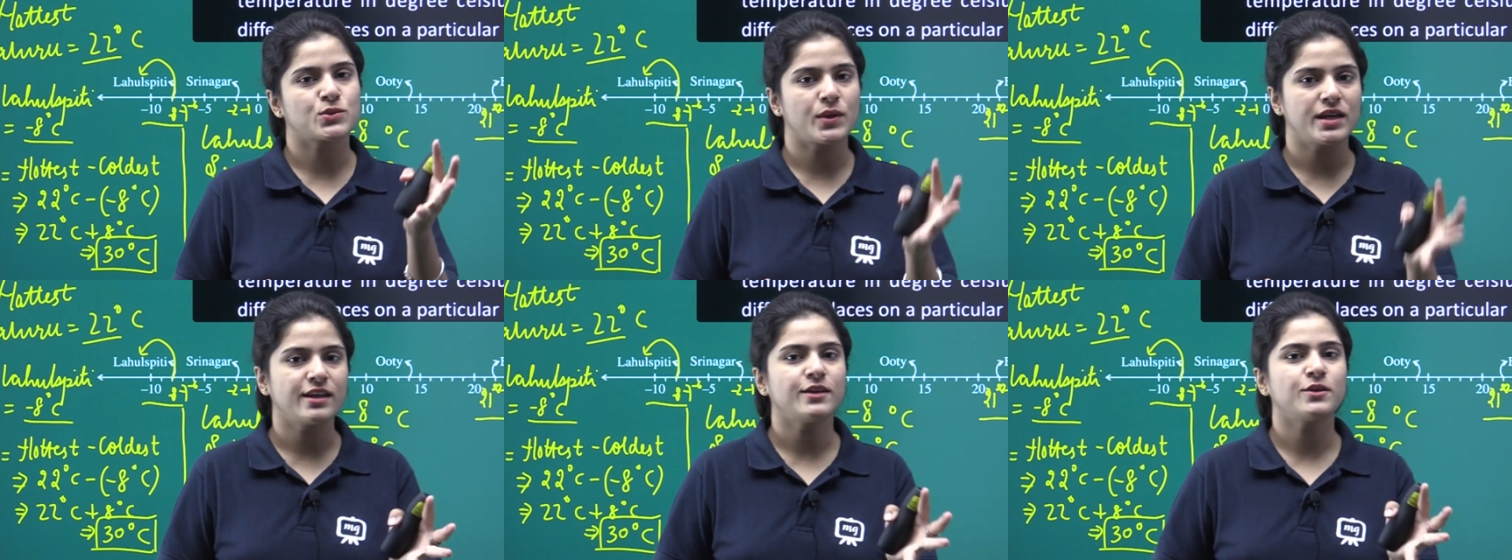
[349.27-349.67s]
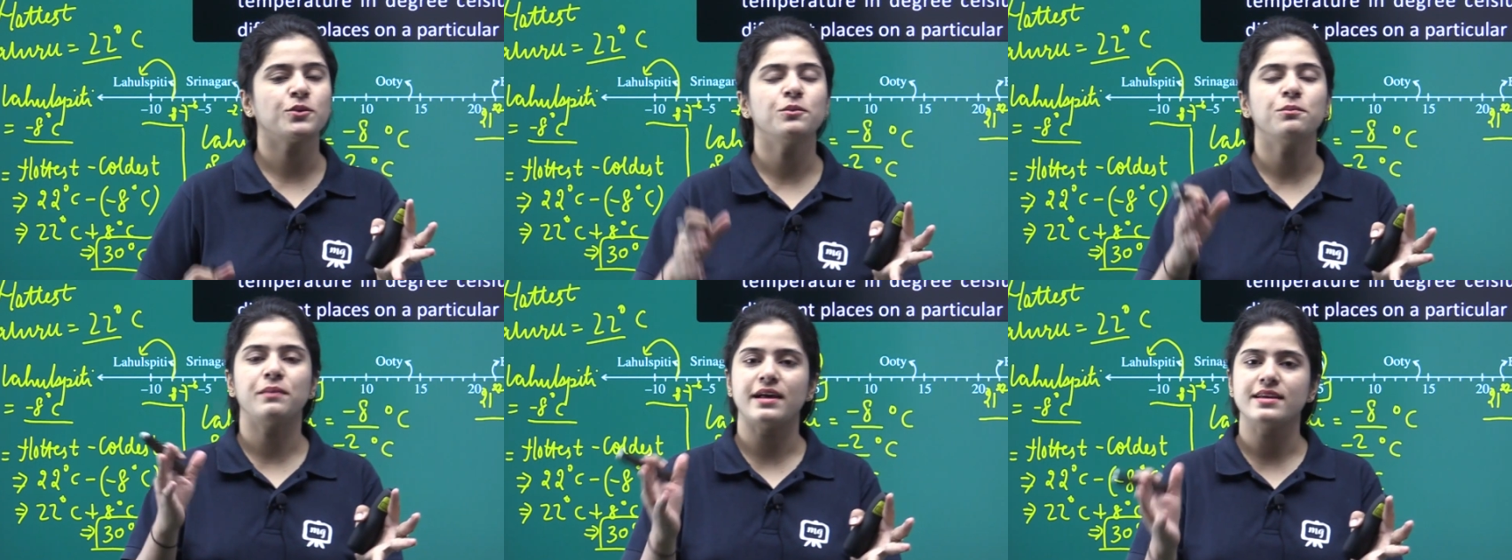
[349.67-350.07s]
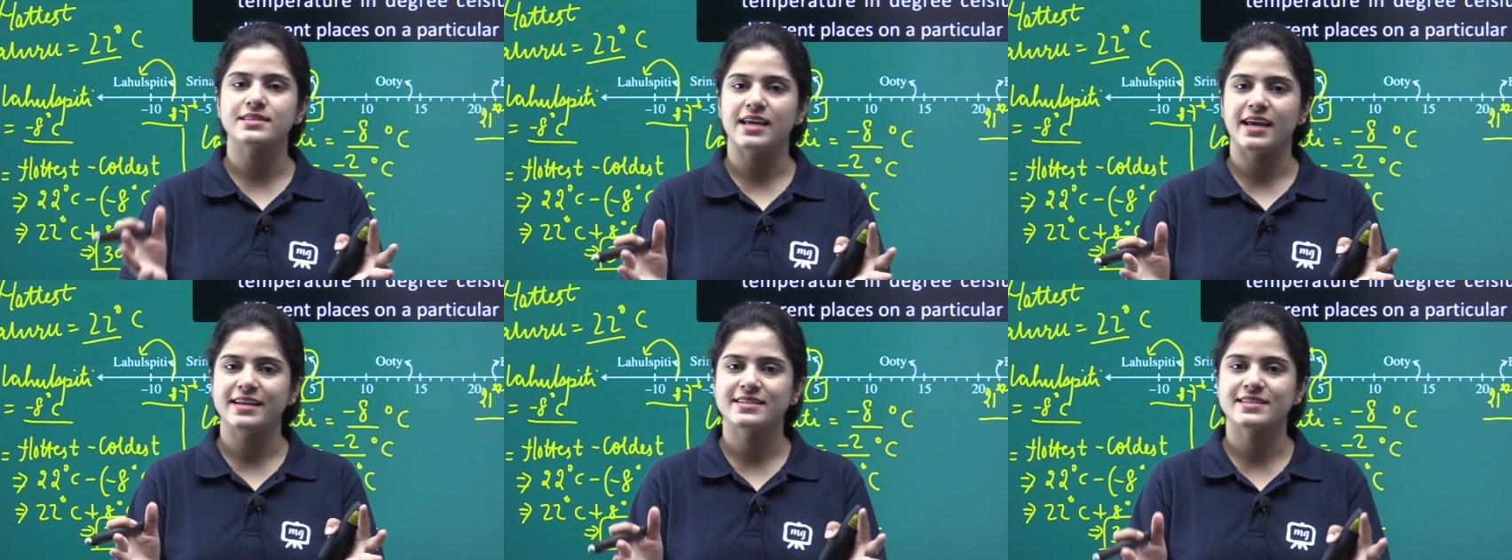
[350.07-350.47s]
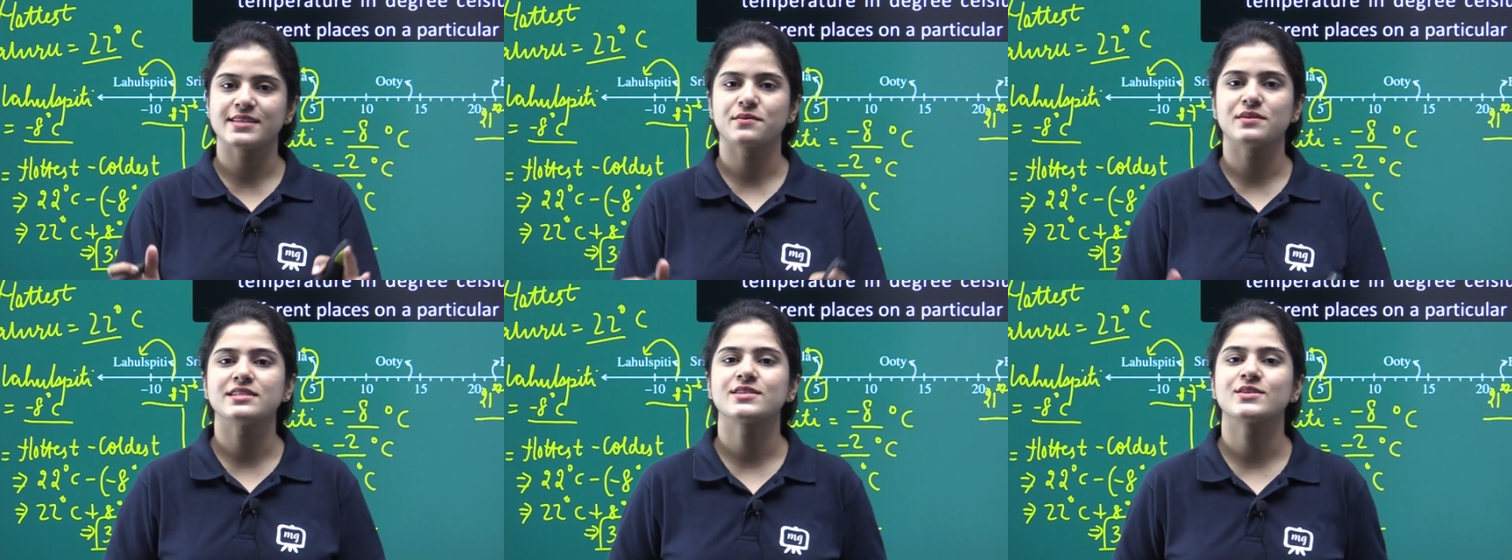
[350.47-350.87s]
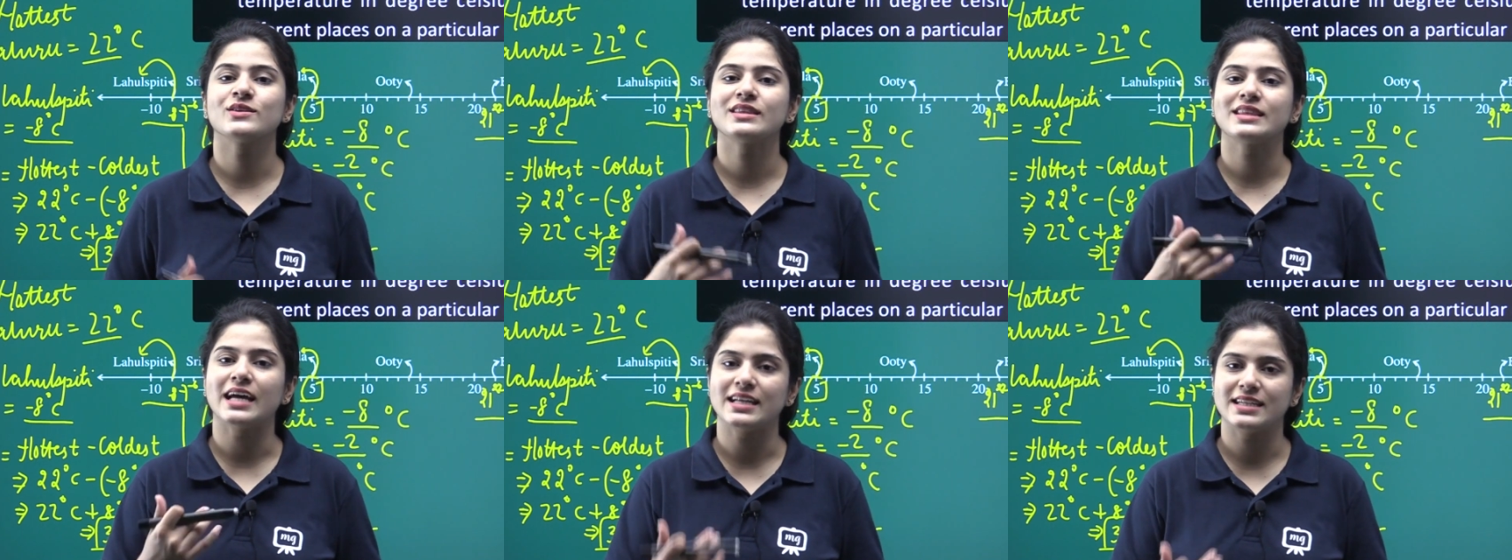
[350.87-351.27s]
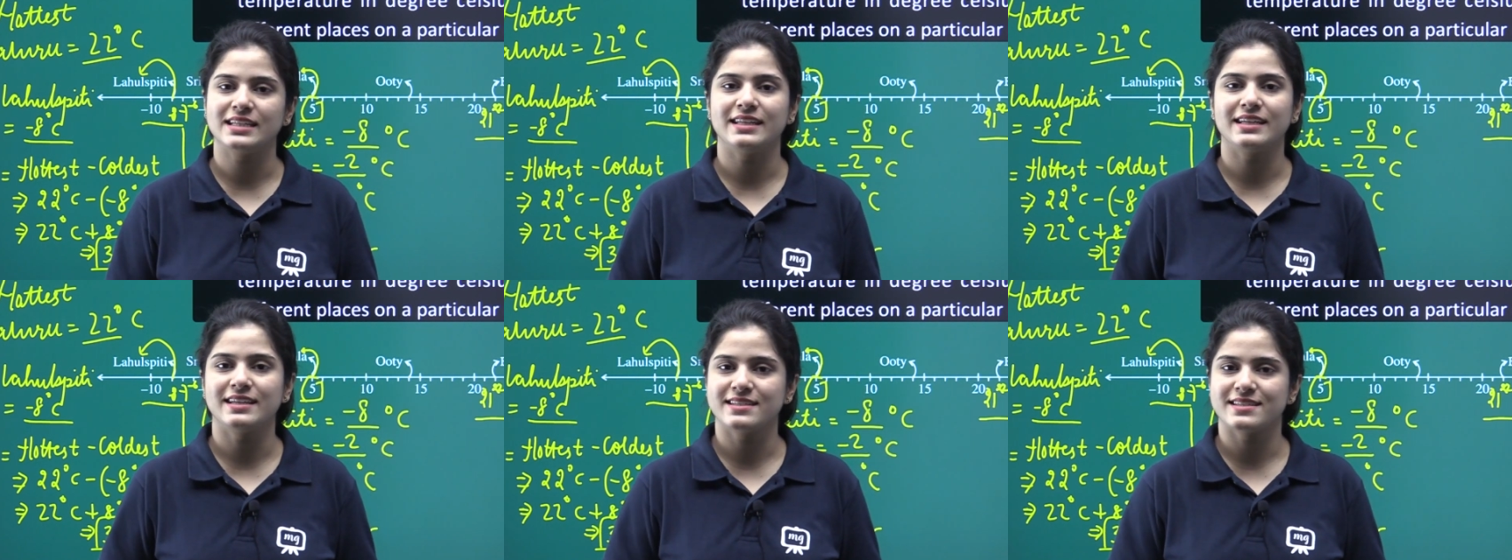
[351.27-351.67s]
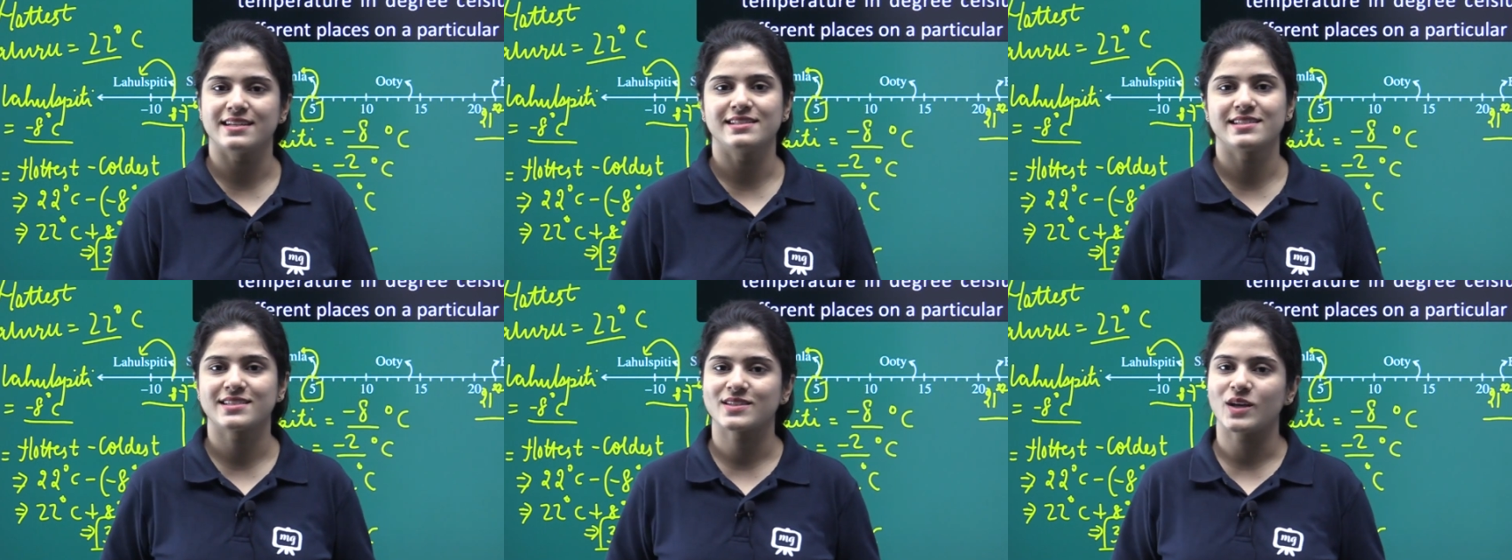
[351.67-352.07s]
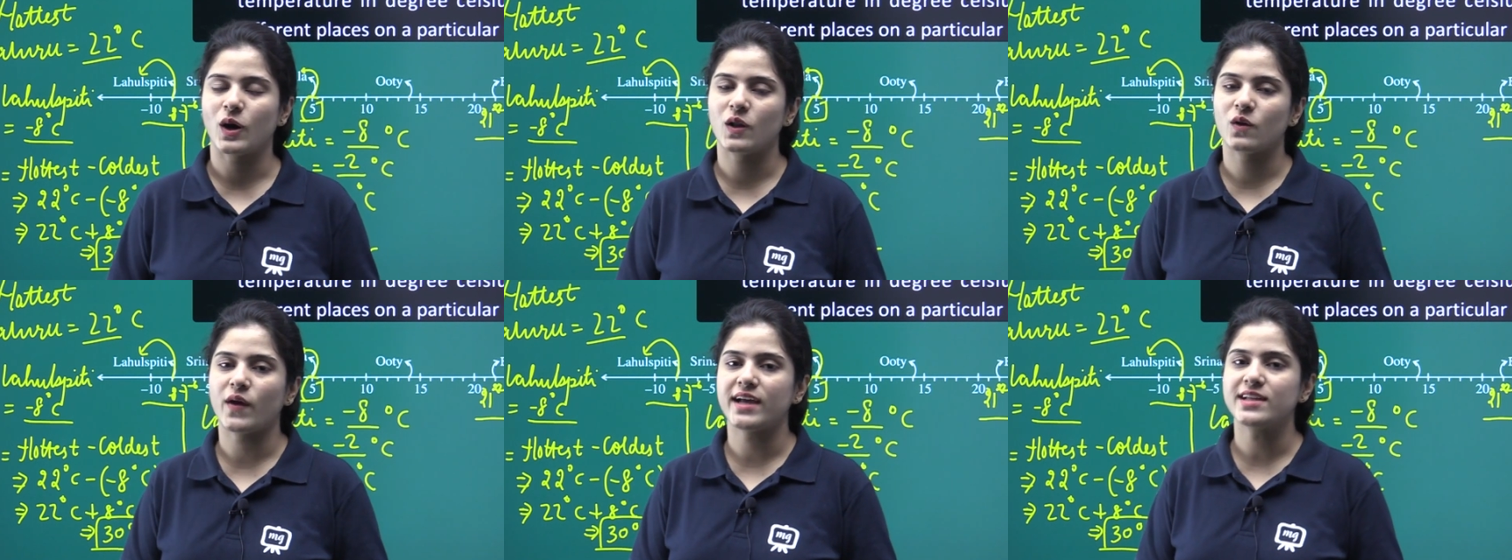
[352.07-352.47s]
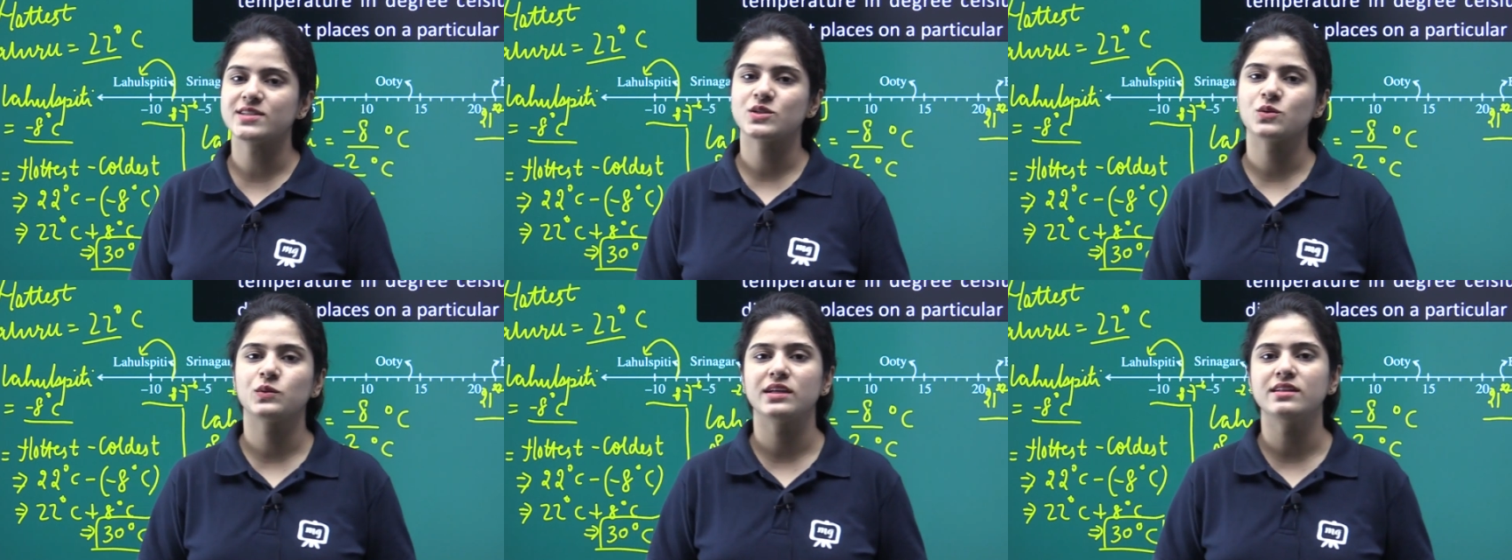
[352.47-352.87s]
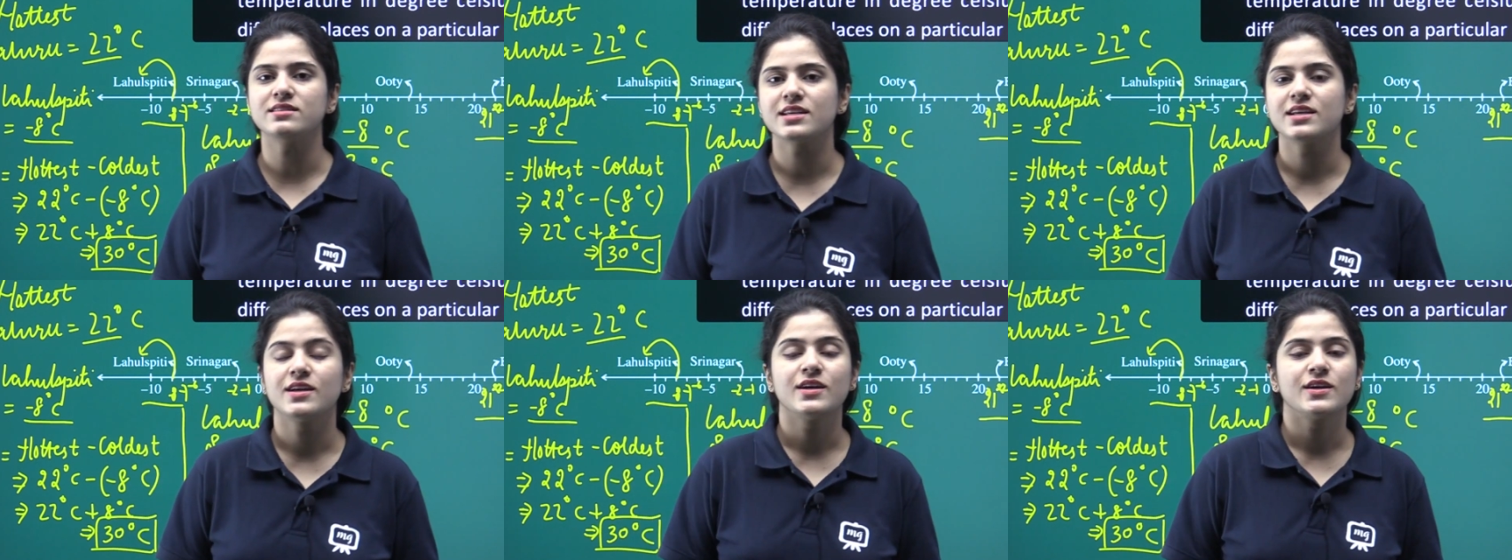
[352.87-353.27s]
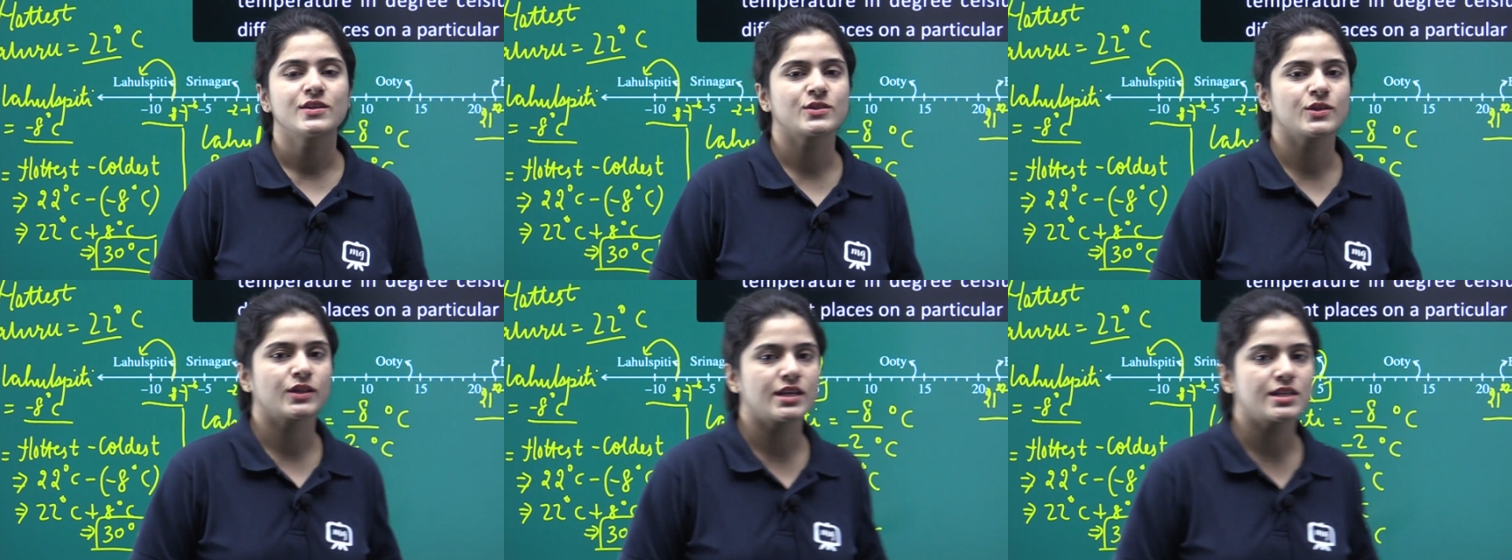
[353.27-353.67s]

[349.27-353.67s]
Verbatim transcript: 22 plus 8 is equals to 30 degree Celsius. Alright students. So,